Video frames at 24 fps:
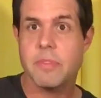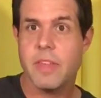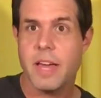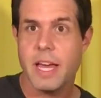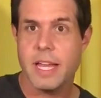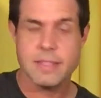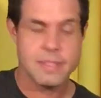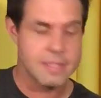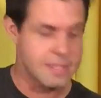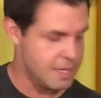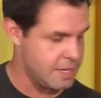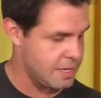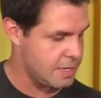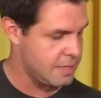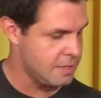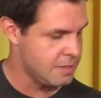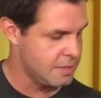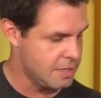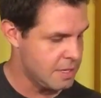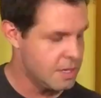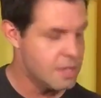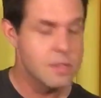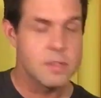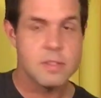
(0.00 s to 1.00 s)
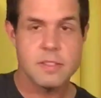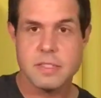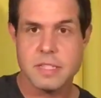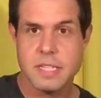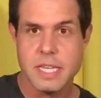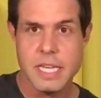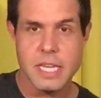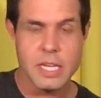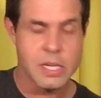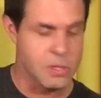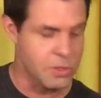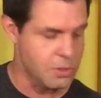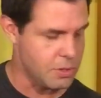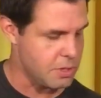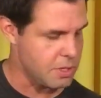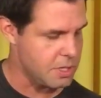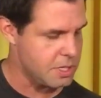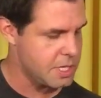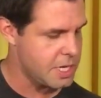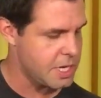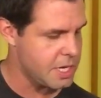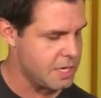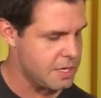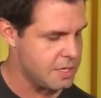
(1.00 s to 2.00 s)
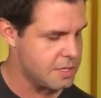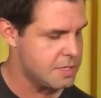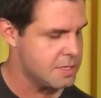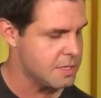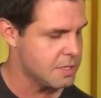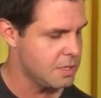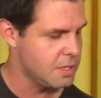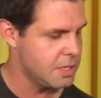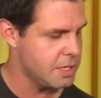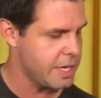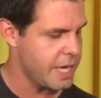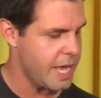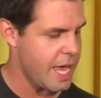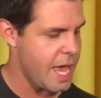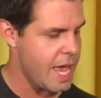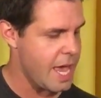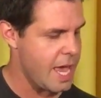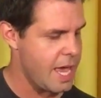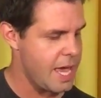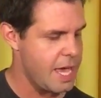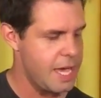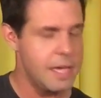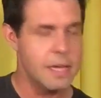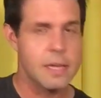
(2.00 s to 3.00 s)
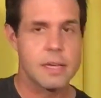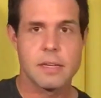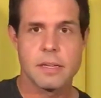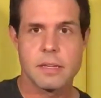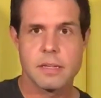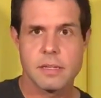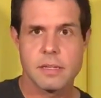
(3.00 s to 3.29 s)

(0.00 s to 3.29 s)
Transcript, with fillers: That's a C chord, because, look, A